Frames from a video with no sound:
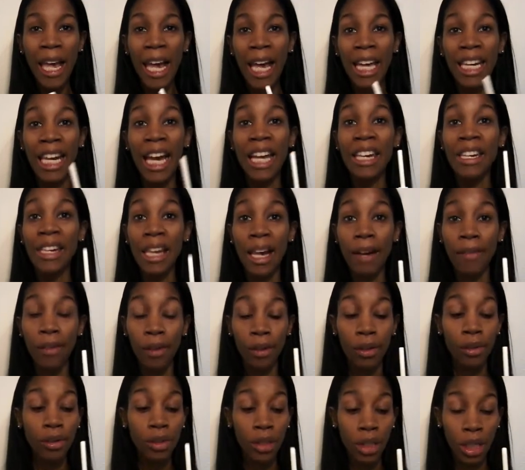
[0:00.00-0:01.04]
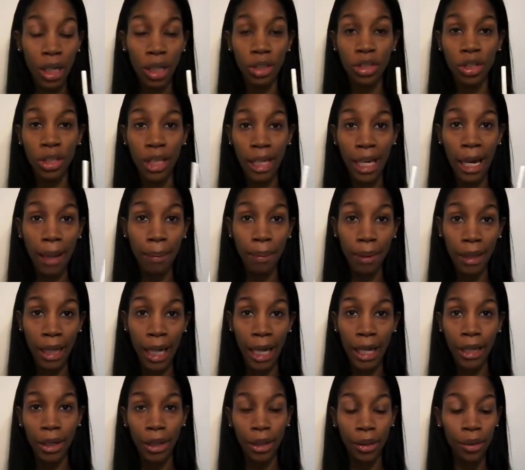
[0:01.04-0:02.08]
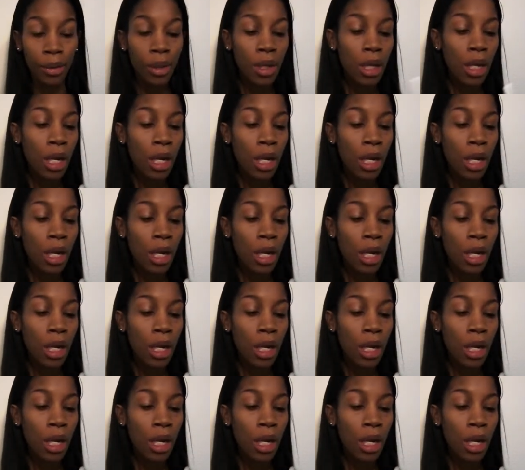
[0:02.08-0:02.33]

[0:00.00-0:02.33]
and I never touch the applicator.